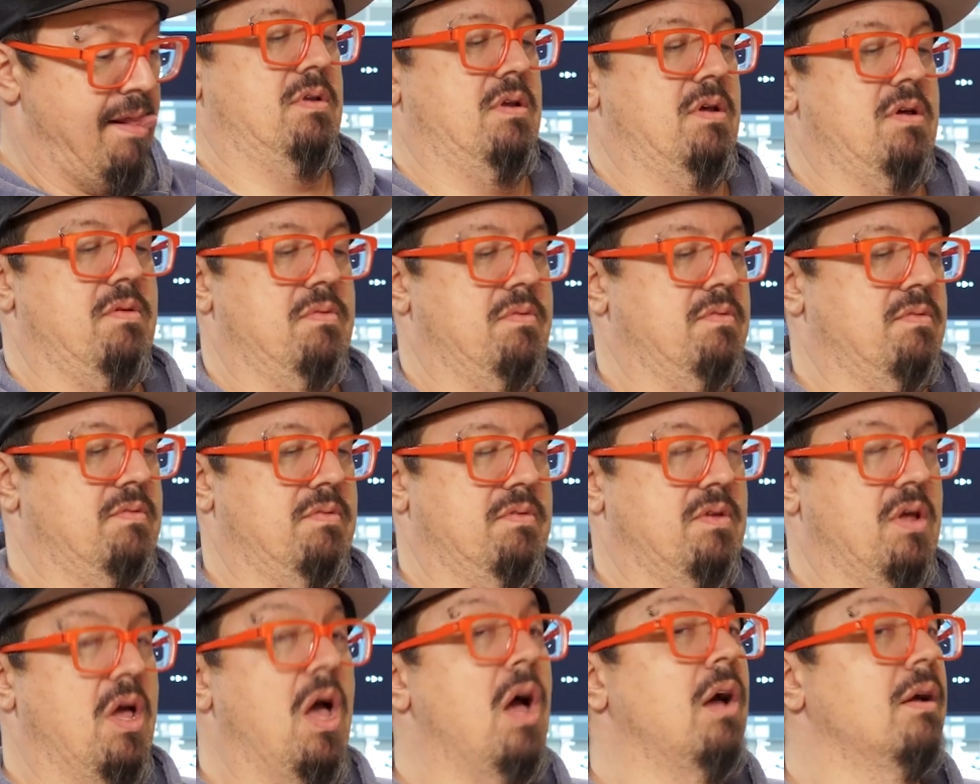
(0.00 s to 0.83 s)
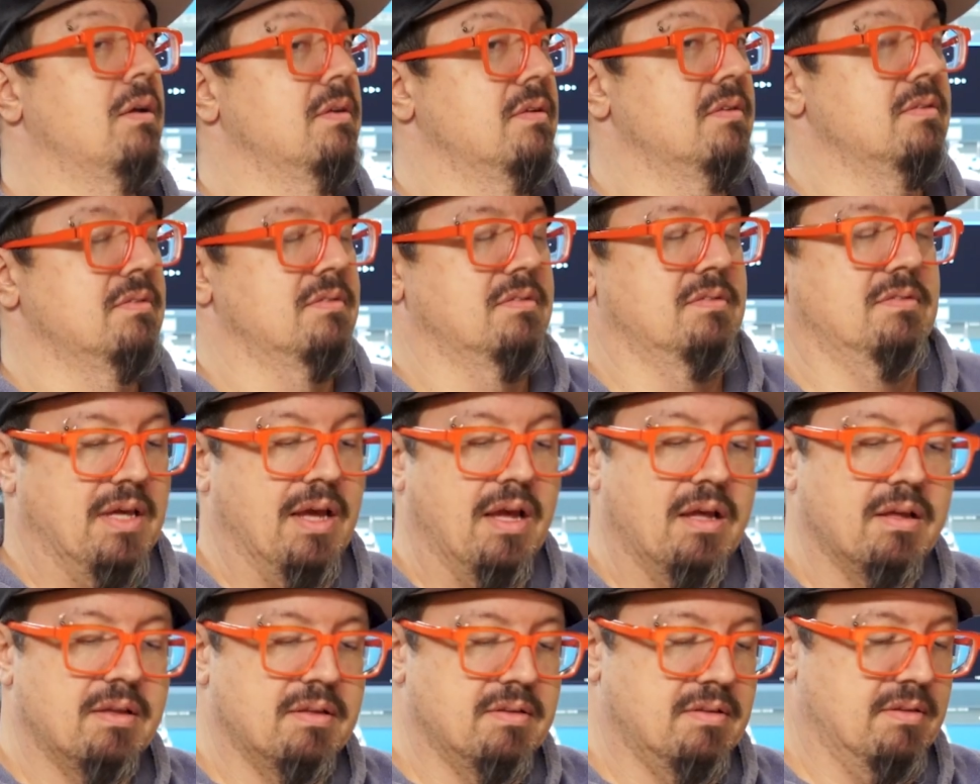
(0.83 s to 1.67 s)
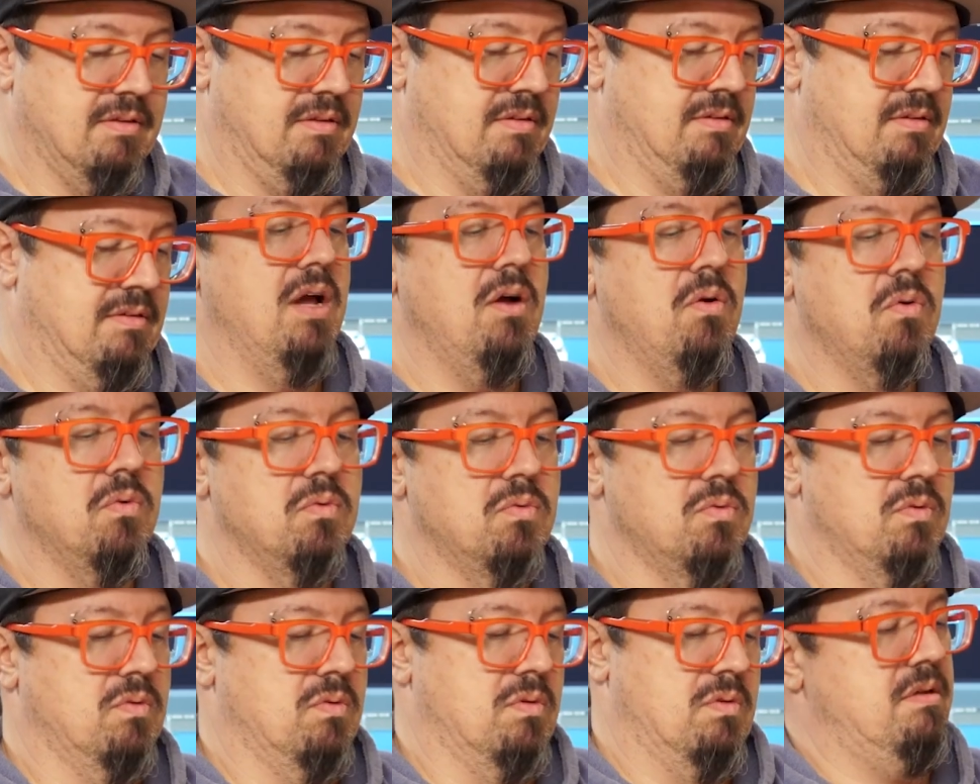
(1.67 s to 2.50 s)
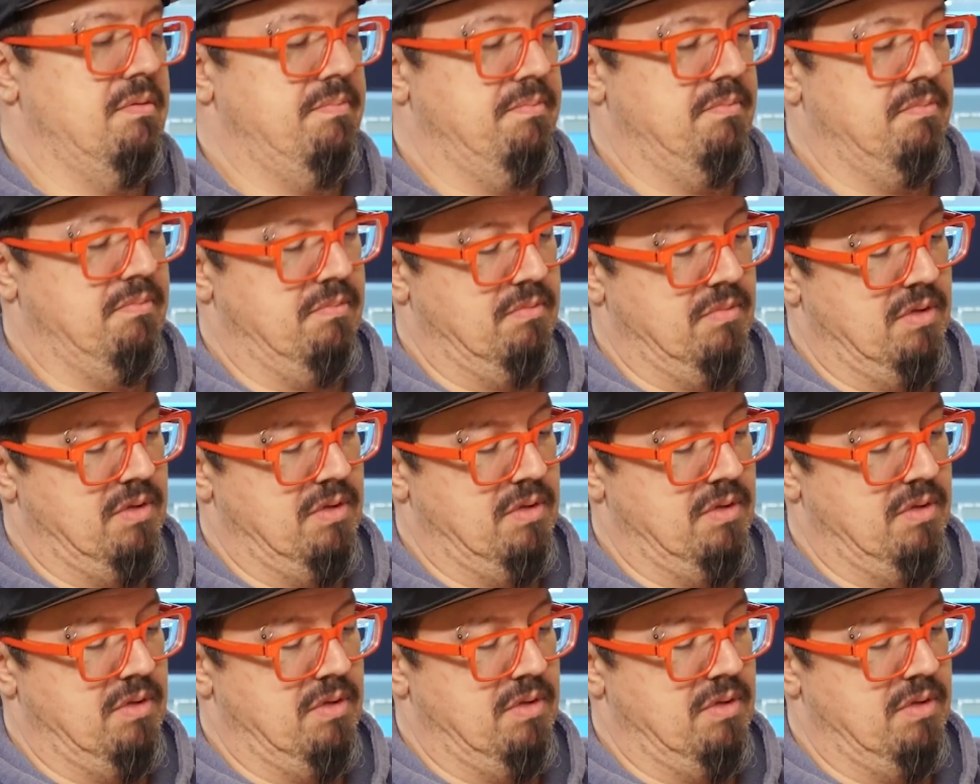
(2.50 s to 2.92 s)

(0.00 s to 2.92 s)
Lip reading: No, yeah, no, okay.